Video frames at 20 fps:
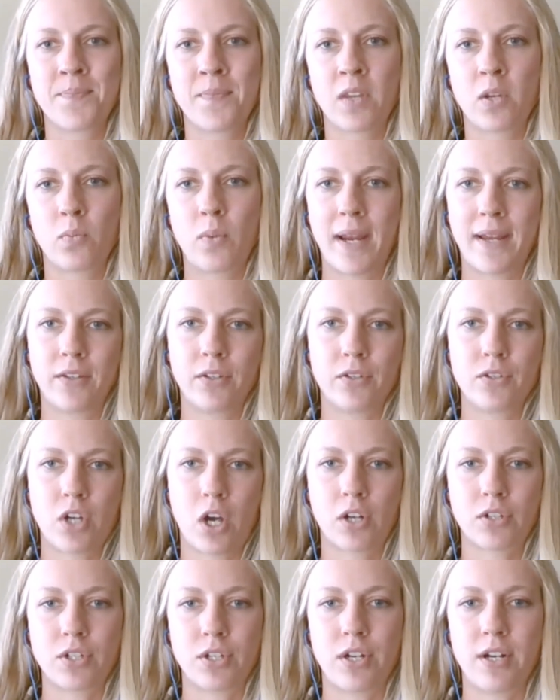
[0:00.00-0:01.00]
regular
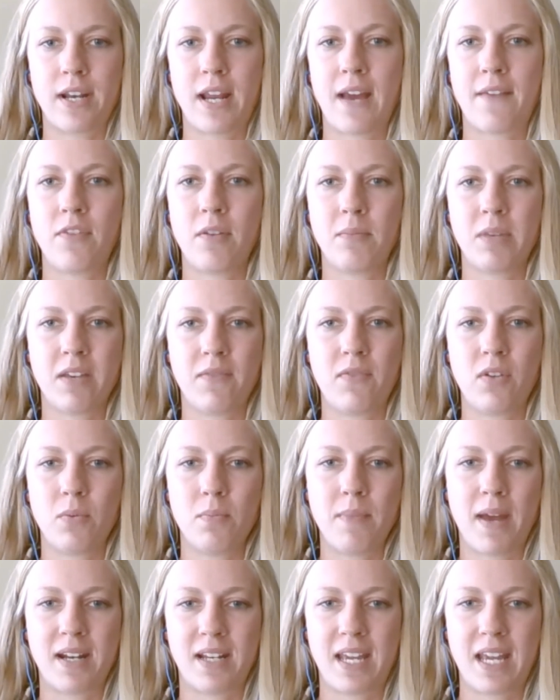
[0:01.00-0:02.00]
doctor and have them give you
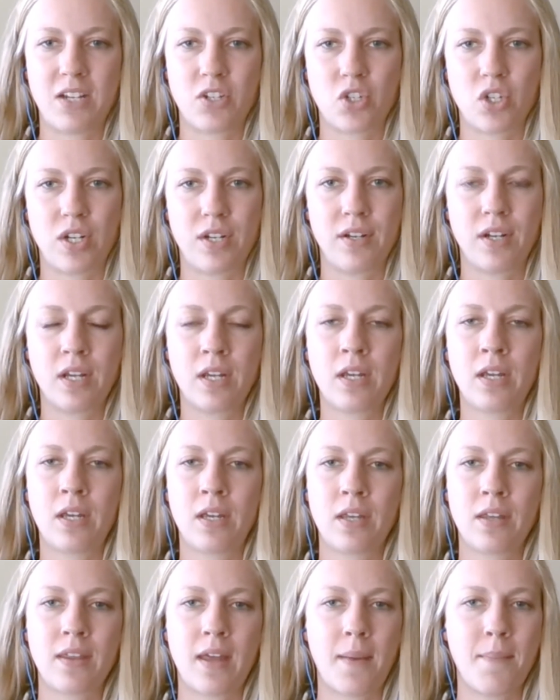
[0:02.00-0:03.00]
medication
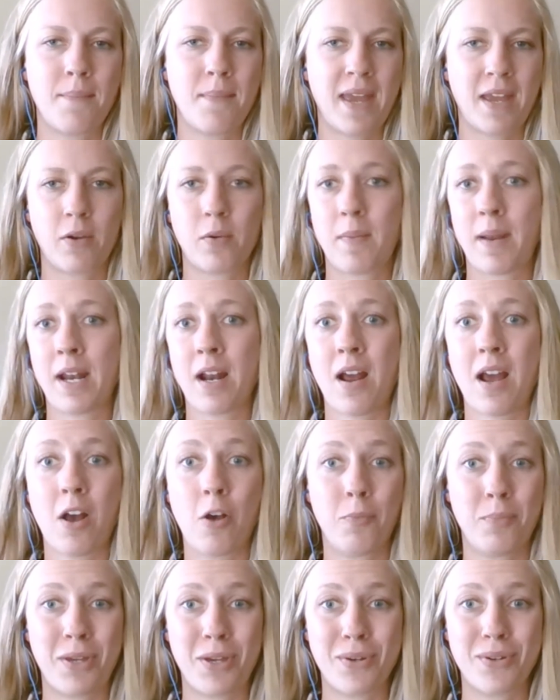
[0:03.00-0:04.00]
that may or may not
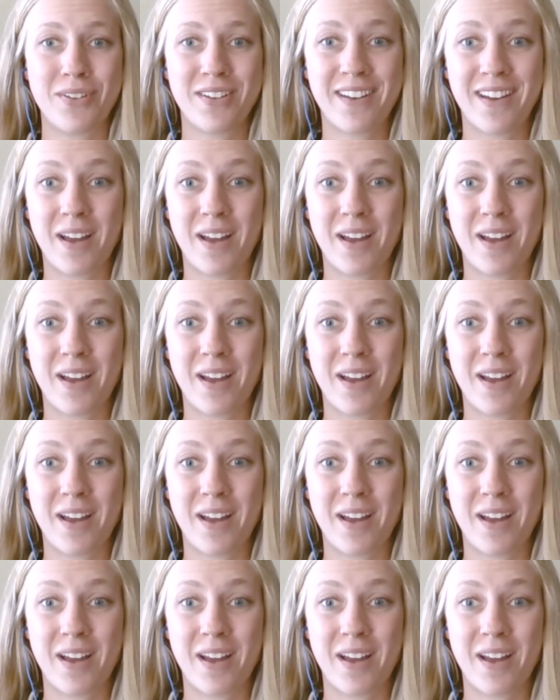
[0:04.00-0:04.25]
help you.